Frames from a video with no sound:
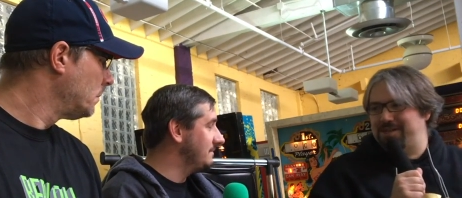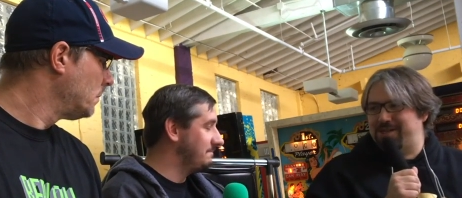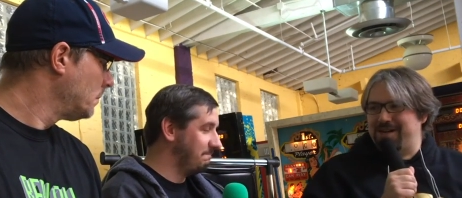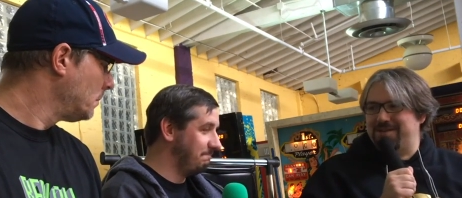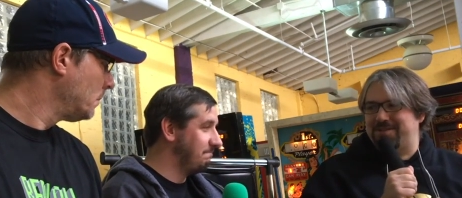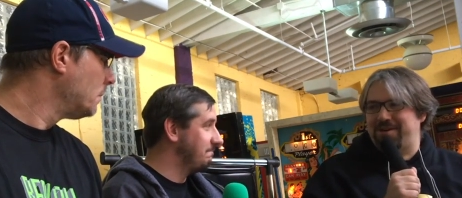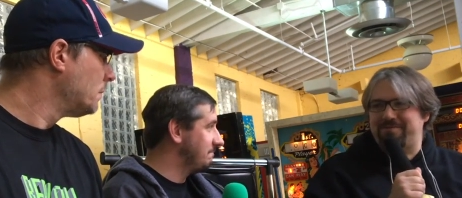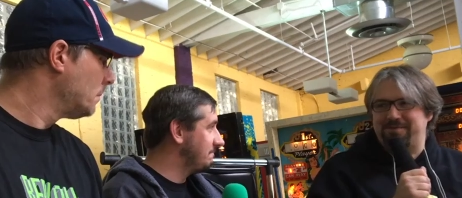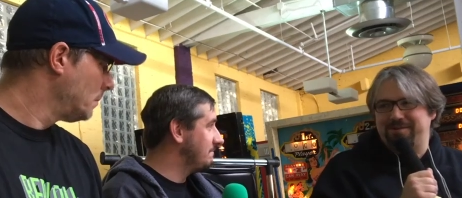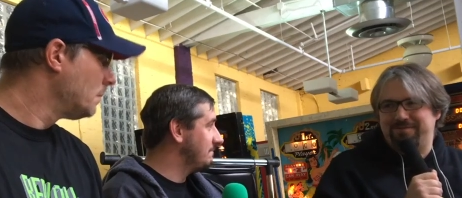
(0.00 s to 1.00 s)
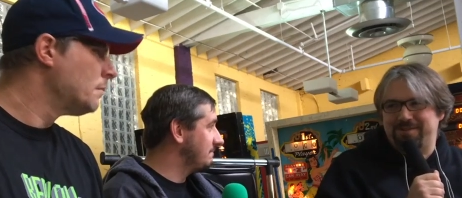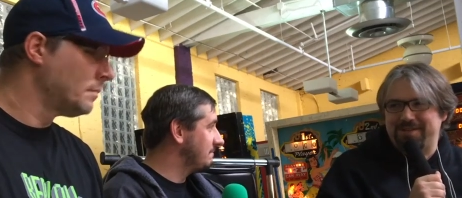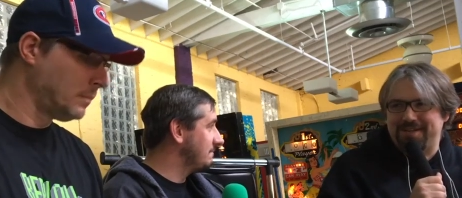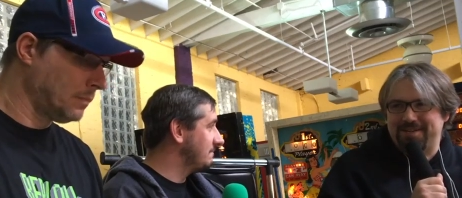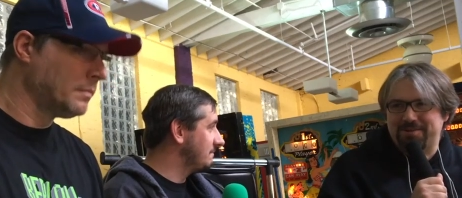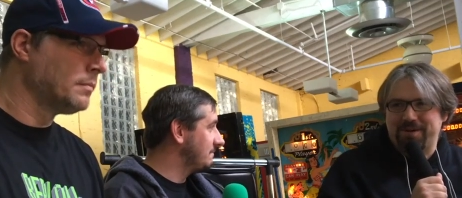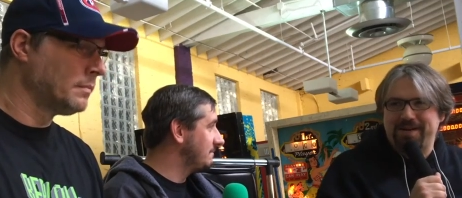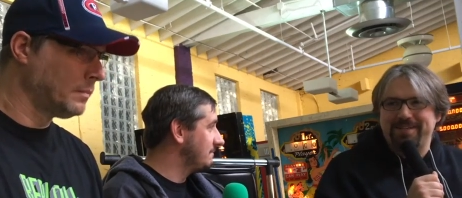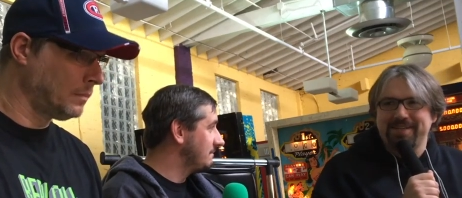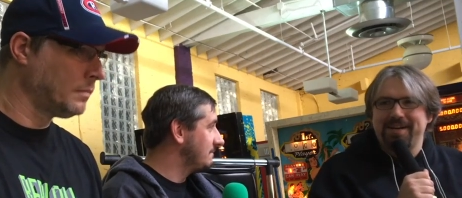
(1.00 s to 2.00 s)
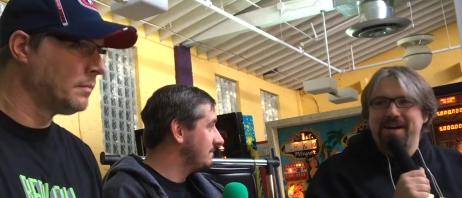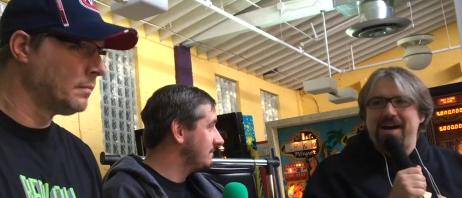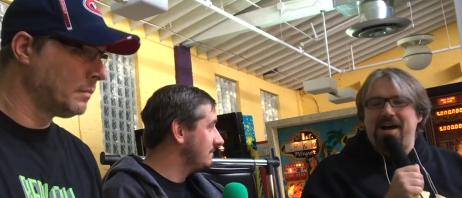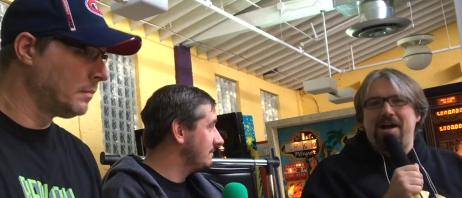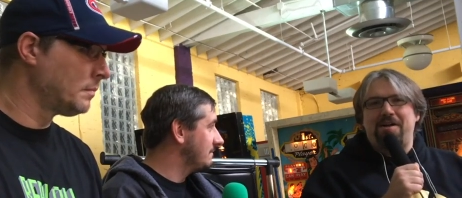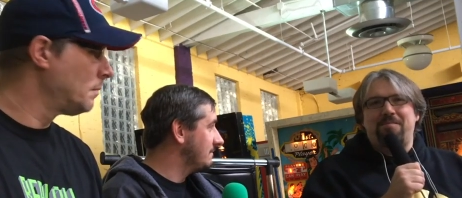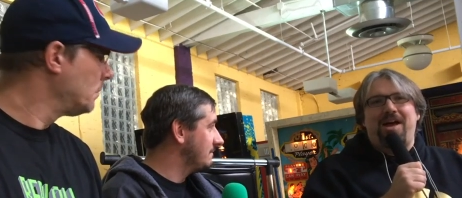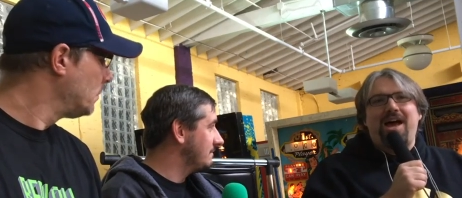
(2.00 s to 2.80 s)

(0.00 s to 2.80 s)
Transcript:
Speaker 1: age, kind of stuff for the for the kids, right? Um,